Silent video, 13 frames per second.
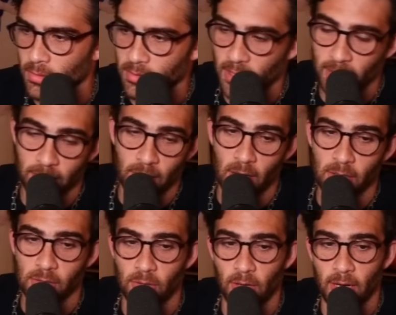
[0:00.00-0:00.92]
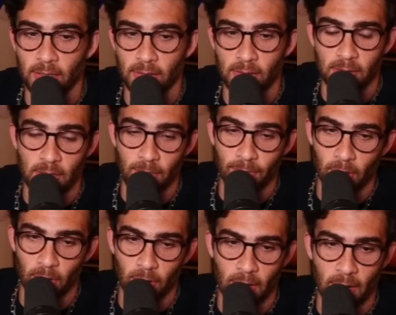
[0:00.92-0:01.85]
Second Thought is great.
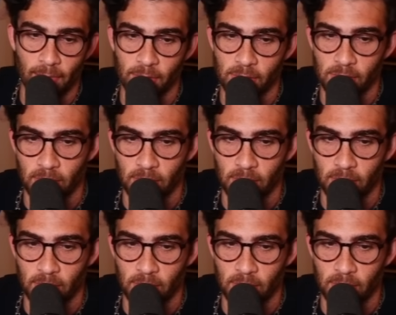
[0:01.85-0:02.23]
Deprogram